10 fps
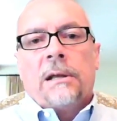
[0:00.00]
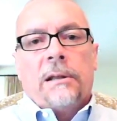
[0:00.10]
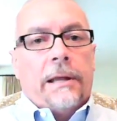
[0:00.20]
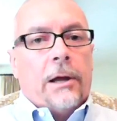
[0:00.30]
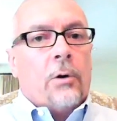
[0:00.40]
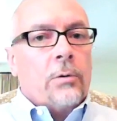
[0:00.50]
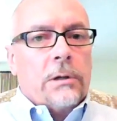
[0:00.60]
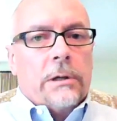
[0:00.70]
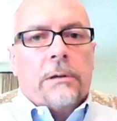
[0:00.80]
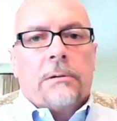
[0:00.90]
the
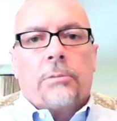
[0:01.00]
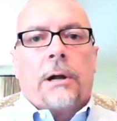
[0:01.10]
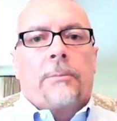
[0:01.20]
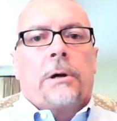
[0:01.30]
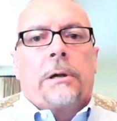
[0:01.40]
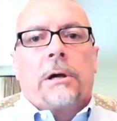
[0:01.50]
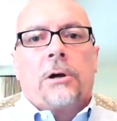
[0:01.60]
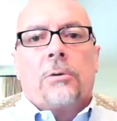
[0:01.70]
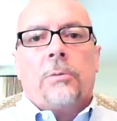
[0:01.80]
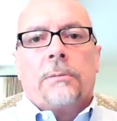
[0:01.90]
only primary
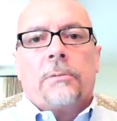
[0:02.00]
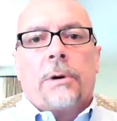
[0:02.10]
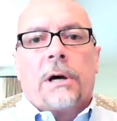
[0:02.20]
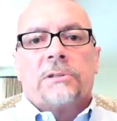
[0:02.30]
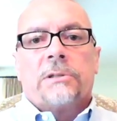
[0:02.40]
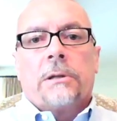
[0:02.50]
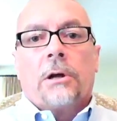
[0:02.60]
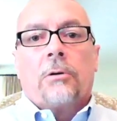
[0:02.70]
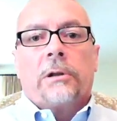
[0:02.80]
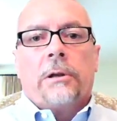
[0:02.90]
niobium deposit
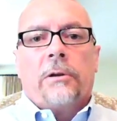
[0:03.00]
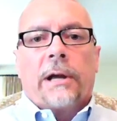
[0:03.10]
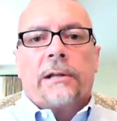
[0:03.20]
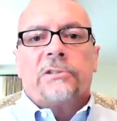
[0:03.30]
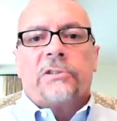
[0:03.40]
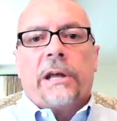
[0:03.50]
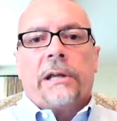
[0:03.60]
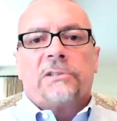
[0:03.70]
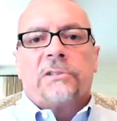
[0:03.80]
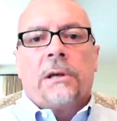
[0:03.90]
known in the United
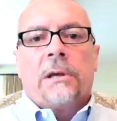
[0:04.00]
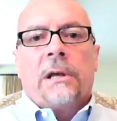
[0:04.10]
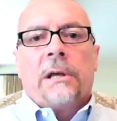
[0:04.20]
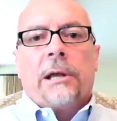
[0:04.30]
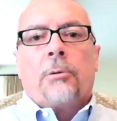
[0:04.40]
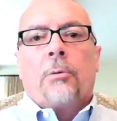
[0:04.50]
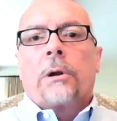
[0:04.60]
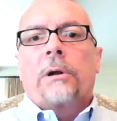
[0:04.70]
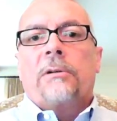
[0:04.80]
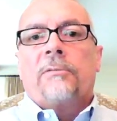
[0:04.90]
States, and we want
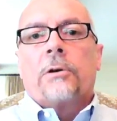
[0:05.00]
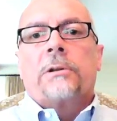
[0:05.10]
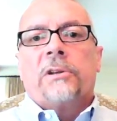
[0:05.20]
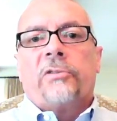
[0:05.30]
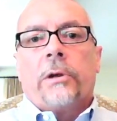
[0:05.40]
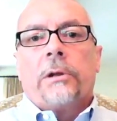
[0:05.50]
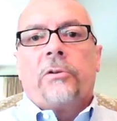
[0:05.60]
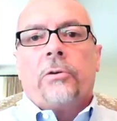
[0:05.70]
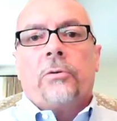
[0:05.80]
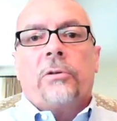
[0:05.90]
to convert this
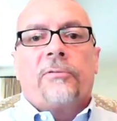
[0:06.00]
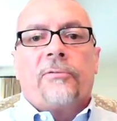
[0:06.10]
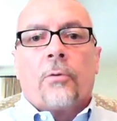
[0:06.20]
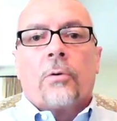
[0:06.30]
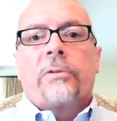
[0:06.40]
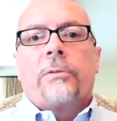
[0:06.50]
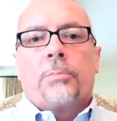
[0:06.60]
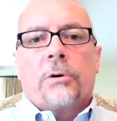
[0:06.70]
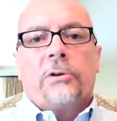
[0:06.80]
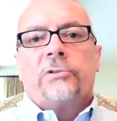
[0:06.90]
into the fourth
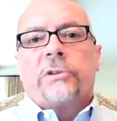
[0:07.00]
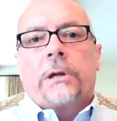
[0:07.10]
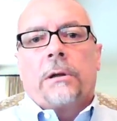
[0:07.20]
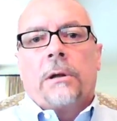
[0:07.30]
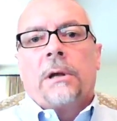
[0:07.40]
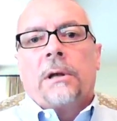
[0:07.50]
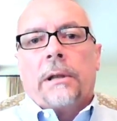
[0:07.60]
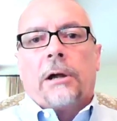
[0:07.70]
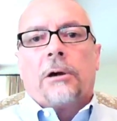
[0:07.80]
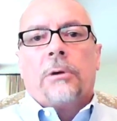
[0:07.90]
producing
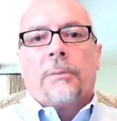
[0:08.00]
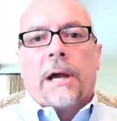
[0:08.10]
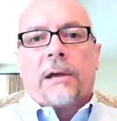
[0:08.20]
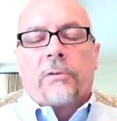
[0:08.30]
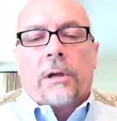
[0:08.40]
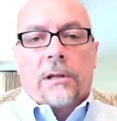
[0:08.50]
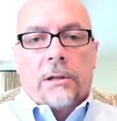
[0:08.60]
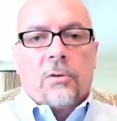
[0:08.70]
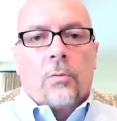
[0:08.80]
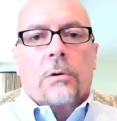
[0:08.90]
niobium asset
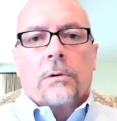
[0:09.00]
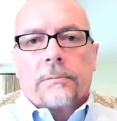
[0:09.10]
in the world.